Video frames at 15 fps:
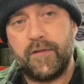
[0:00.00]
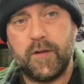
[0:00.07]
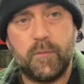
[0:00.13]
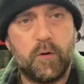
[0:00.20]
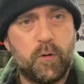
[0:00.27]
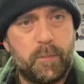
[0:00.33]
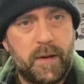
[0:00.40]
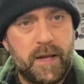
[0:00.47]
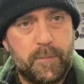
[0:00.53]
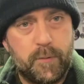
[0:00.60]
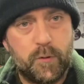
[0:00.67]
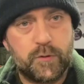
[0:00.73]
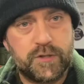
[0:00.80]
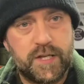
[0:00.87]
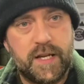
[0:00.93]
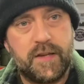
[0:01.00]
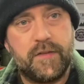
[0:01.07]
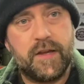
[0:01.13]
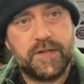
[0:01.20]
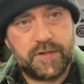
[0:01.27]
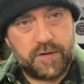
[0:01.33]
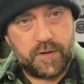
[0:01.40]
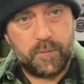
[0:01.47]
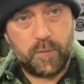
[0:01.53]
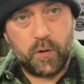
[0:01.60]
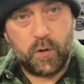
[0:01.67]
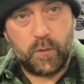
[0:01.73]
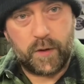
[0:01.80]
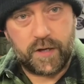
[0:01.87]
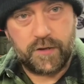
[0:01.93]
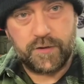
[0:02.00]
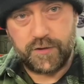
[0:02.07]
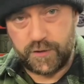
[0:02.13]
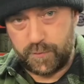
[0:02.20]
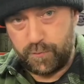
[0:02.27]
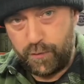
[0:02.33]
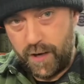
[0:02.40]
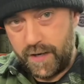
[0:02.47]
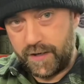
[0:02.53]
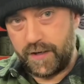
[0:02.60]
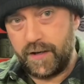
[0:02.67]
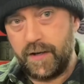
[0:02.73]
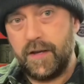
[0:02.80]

The more people see this and the more we can spread